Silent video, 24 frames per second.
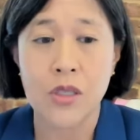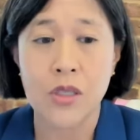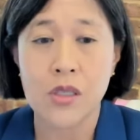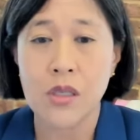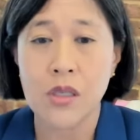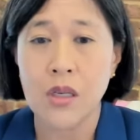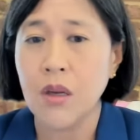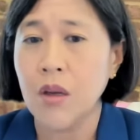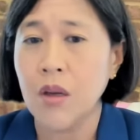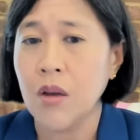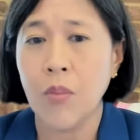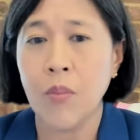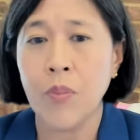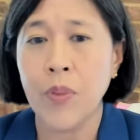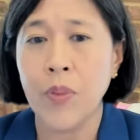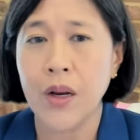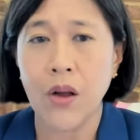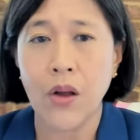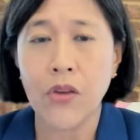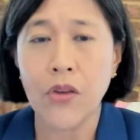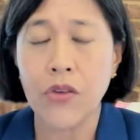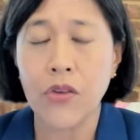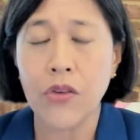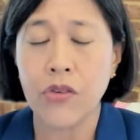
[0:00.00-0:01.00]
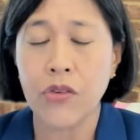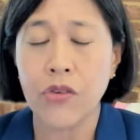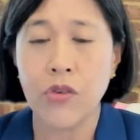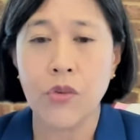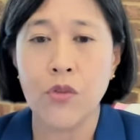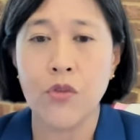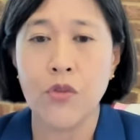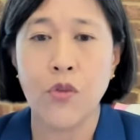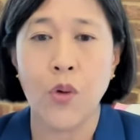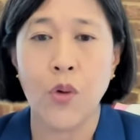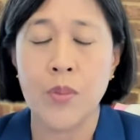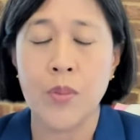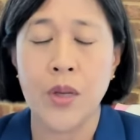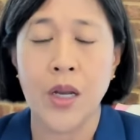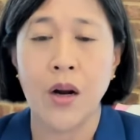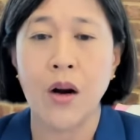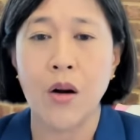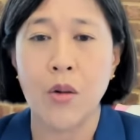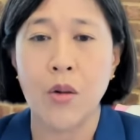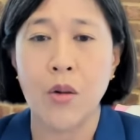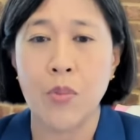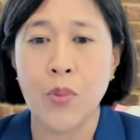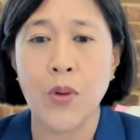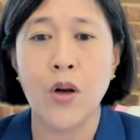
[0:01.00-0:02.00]
but also informing our
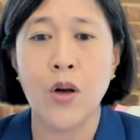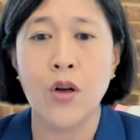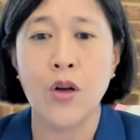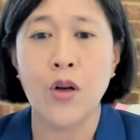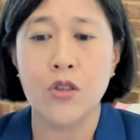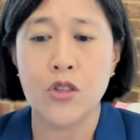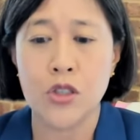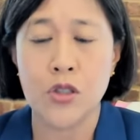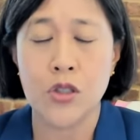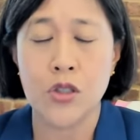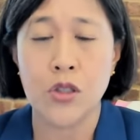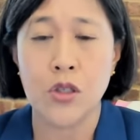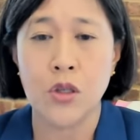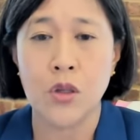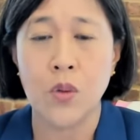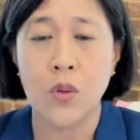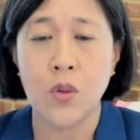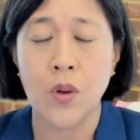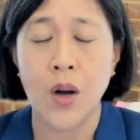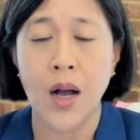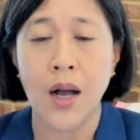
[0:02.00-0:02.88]
approach to uh,